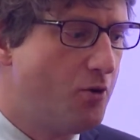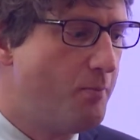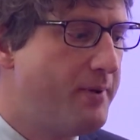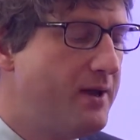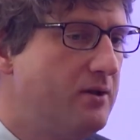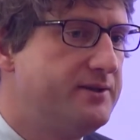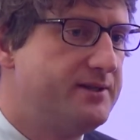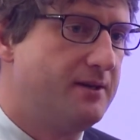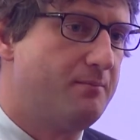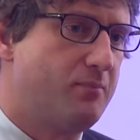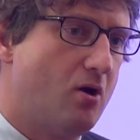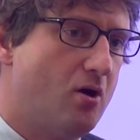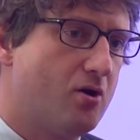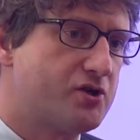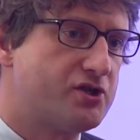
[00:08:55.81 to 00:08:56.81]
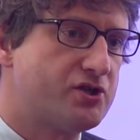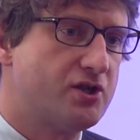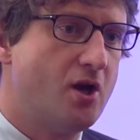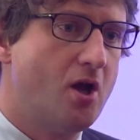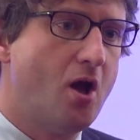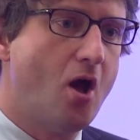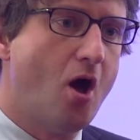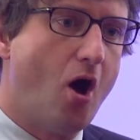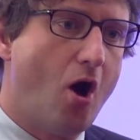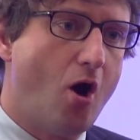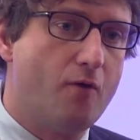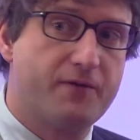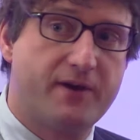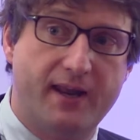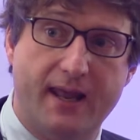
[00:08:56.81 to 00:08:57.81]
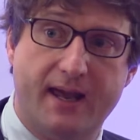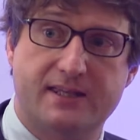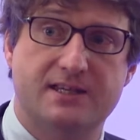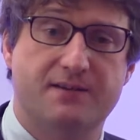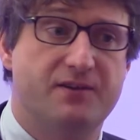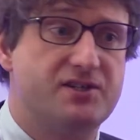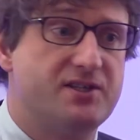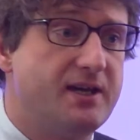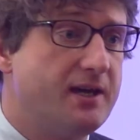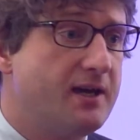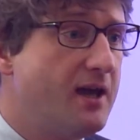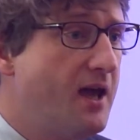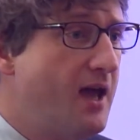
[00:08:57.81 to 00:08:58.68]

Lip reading: building blocks of connectivity.